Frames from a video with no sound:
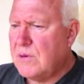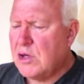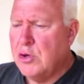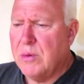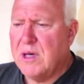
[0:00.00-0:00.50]

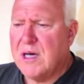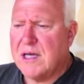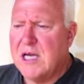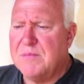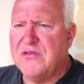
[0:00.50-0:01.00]
you want to
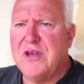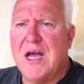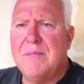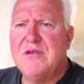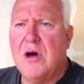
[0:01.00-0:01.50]
keep the
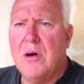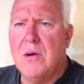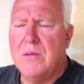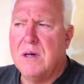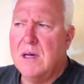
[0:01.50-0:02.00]
same
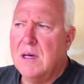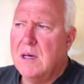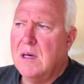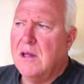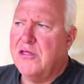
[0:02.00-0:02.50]
tone
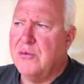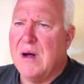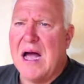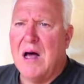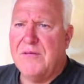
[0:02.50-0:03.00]

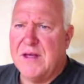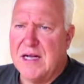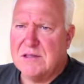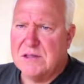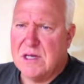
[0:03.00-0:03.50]
throughout the
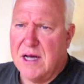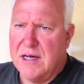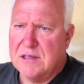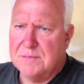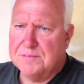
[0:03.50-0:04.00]

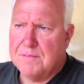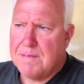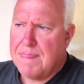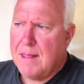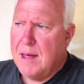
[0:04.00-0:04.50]
exercise.
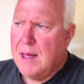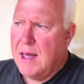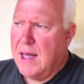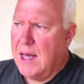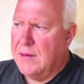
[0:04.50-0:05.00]

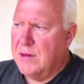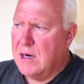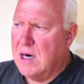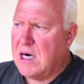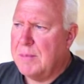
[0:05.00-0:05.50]
And
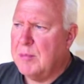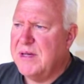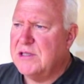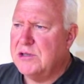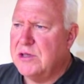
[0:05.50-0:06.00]
there are a couple
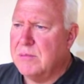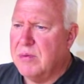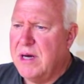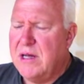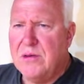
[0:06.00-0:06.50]
places you can
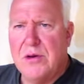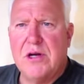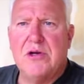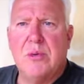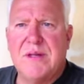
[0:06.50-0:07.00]
breathe, or you
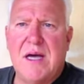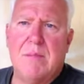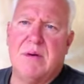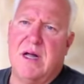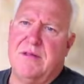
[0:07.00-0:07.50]
can do it without
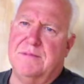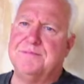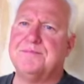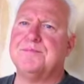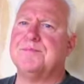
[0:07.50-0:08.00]
a breath.
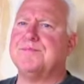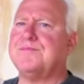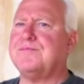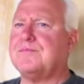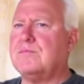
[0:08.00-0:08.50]

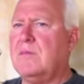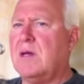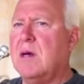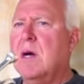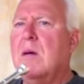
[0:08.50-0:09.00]

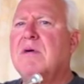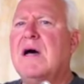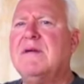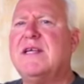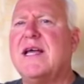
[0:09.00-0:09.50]

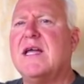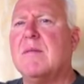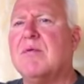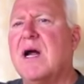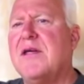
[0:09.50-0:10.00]
Probably taking
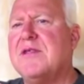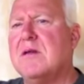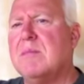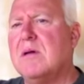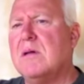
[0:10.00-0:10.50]
a breath in
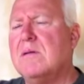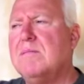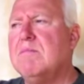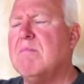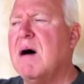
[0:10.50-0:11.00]
the middle
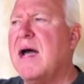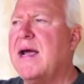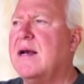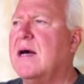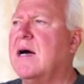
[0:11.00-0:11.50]

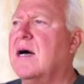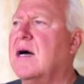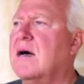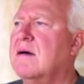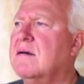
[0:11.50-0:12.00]
might
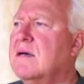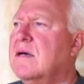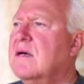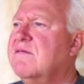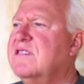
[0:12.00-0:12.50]

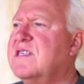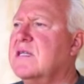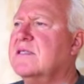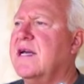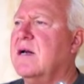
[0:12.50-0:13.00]

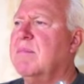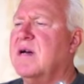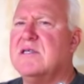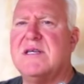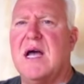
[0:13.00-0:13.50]
facilitate a
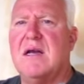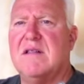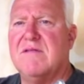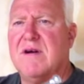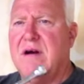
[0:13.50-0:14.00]
better sound
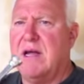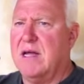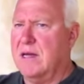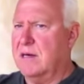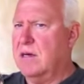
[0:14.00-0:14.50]
at the very
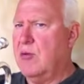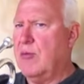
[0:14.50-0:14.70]
end.